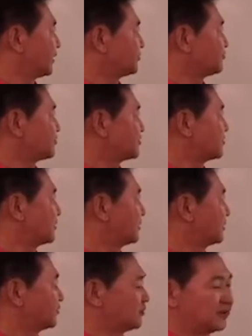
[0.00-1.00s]
as you
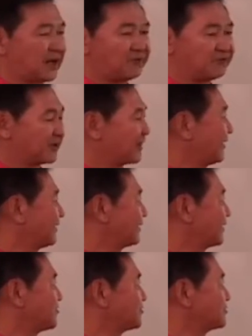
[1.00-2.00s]
see, our
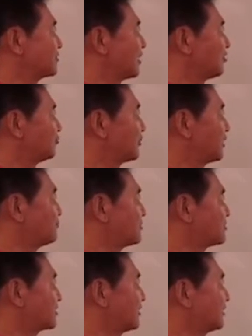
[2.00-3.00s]
contents, our
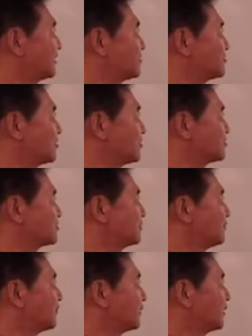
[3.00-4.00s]
paper's contents
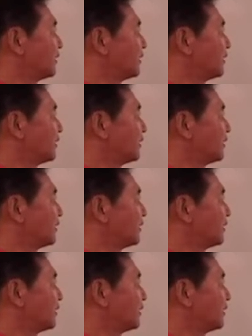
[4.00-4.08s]
is